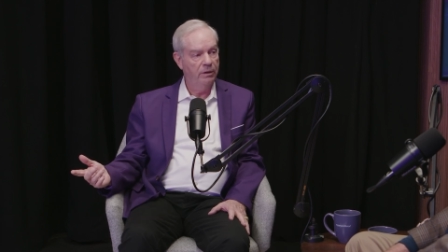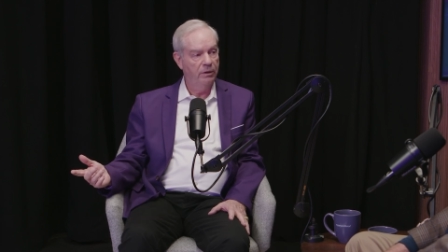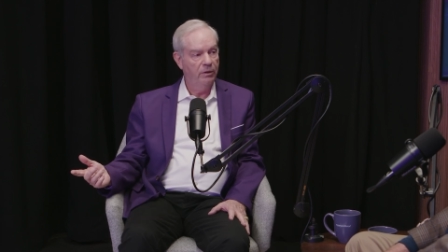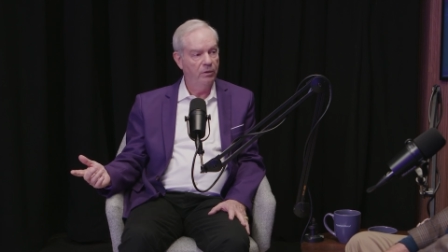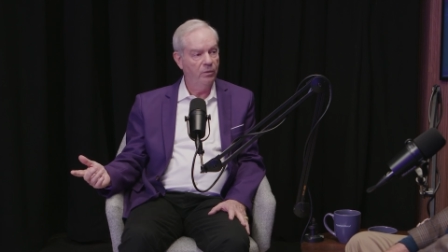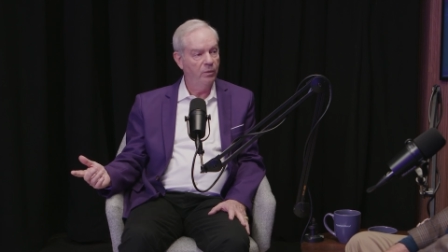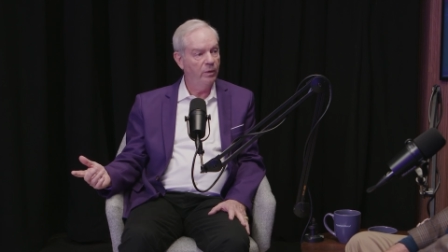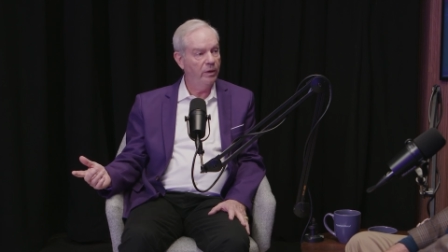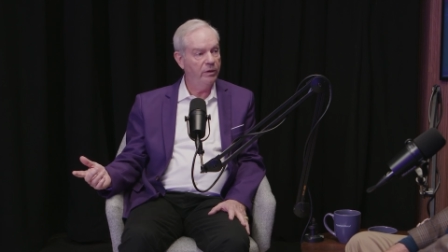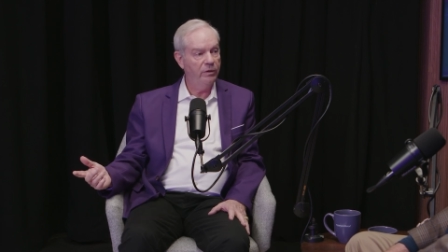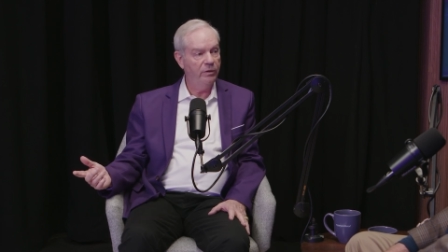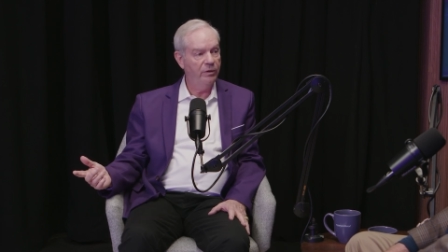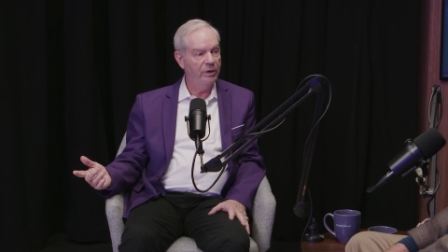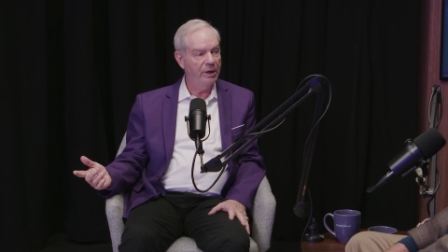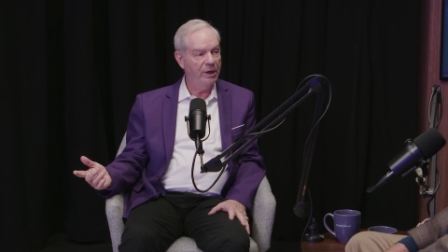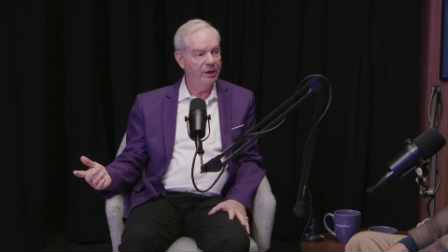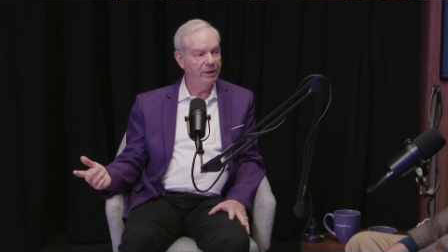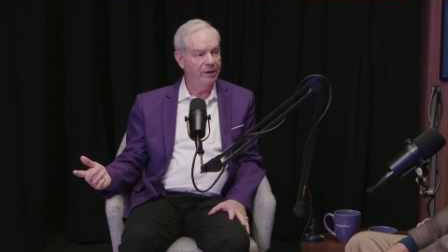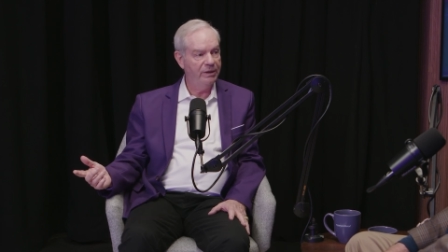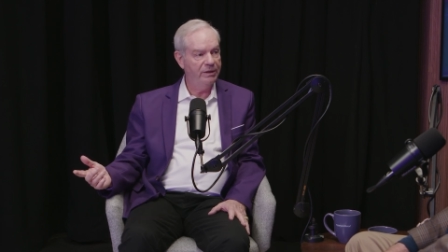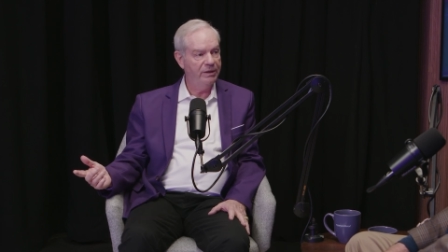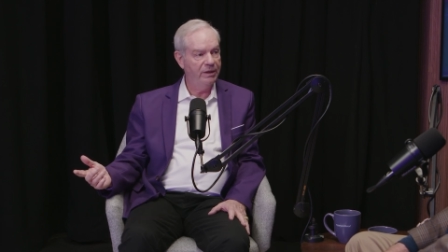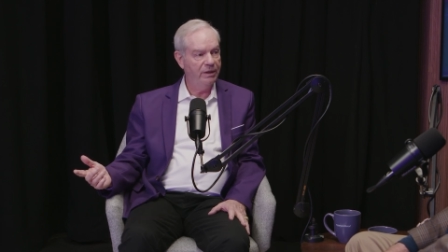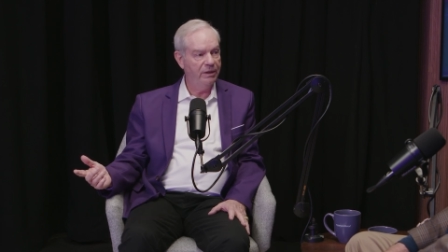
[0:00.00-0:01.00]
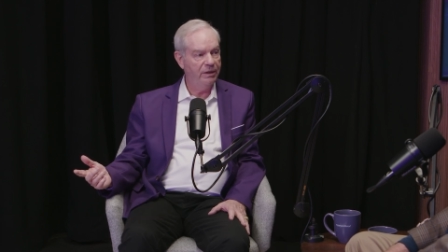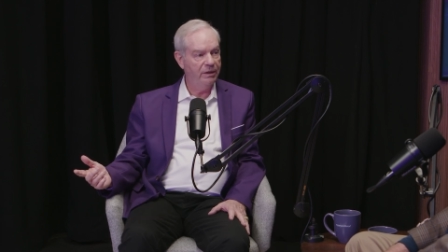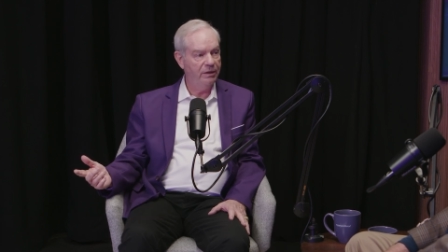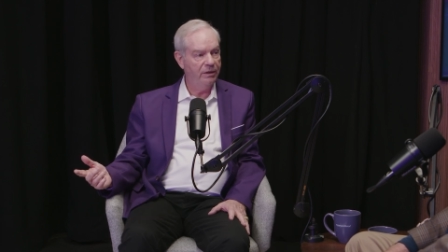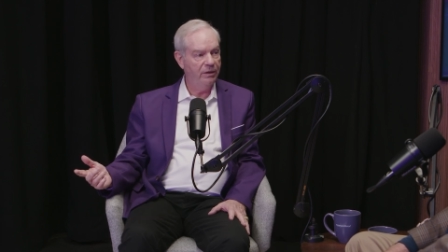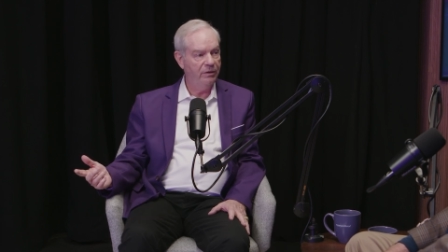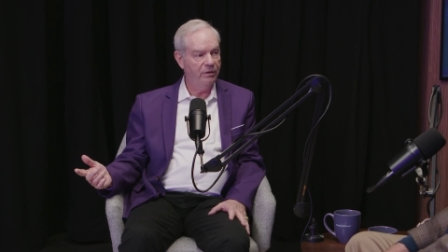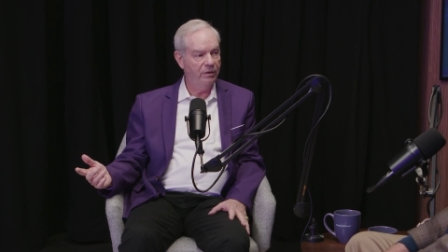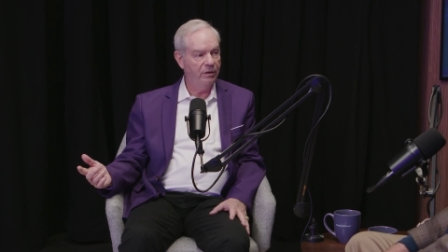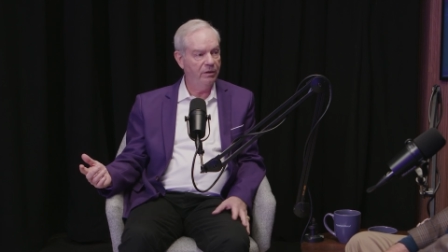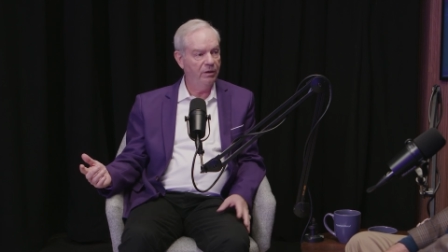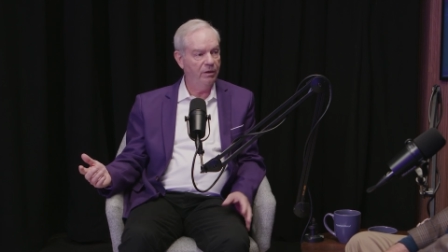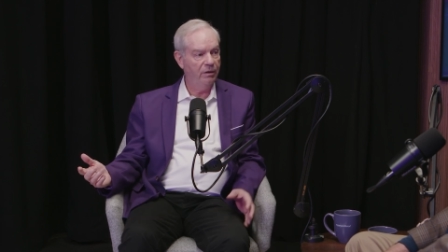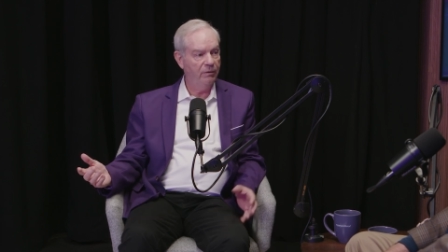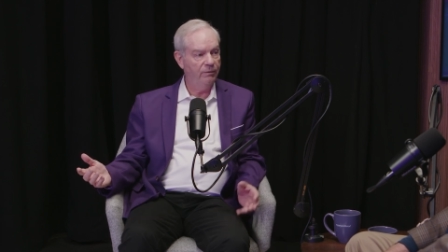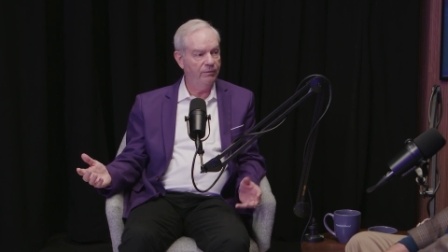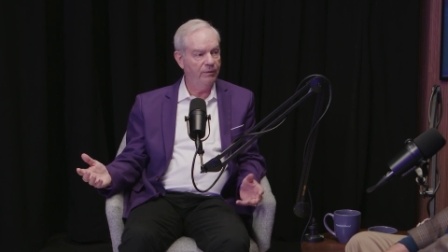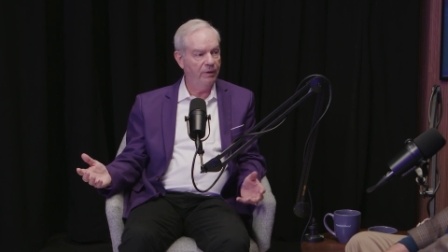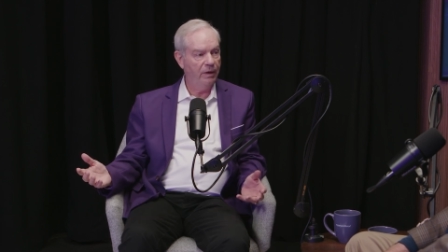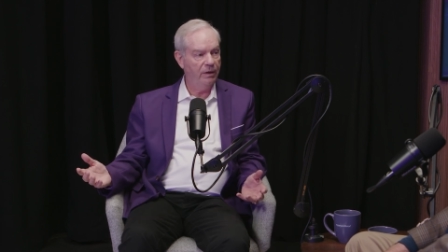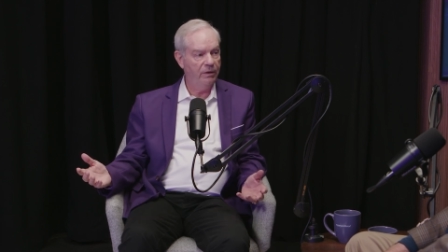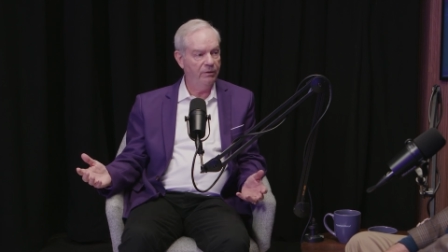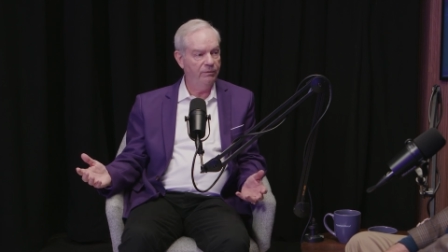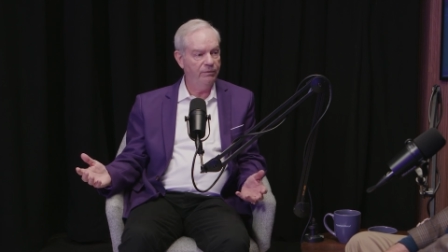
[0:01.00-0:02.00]
Whether or not it did, they're going to
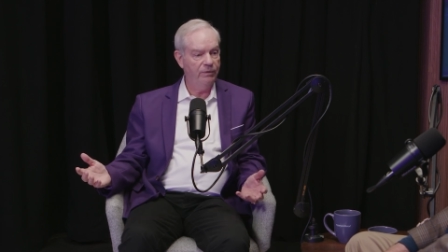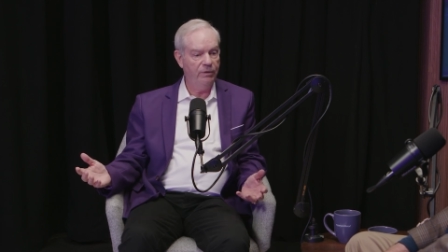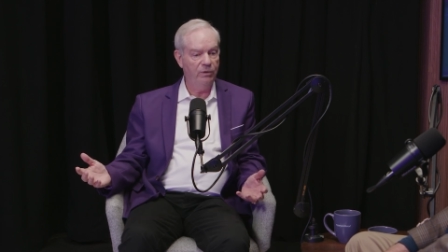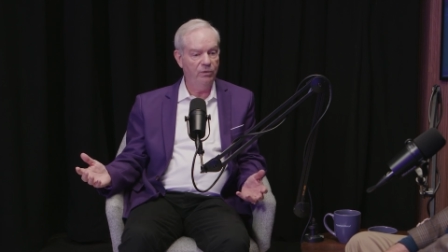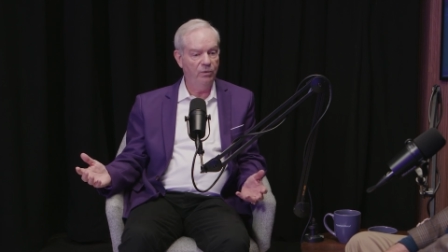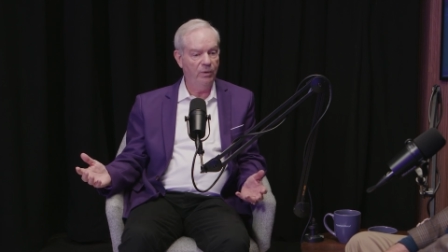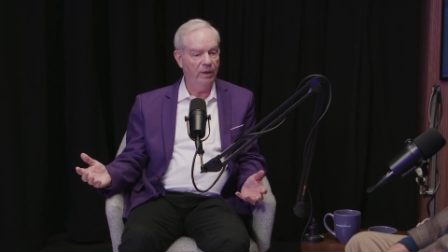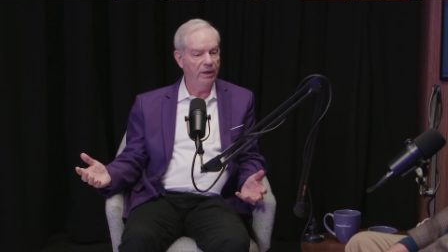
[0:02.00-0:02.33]
find a few